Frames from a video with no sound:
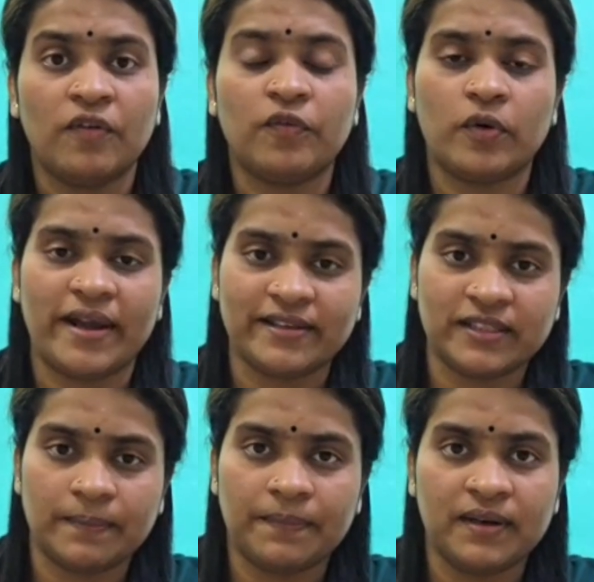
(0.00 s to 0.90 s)
For
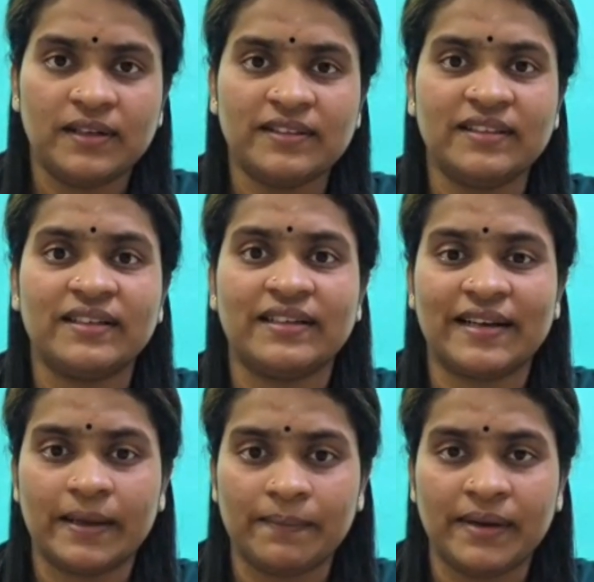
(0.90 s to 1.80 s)
example, the
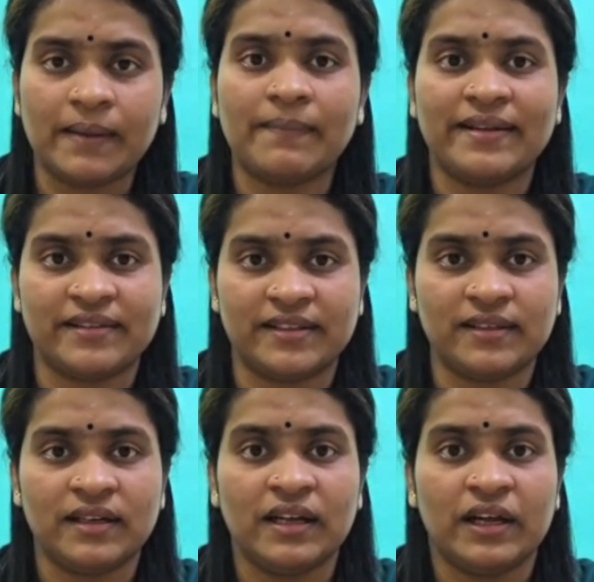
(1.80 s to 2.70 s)
creaming method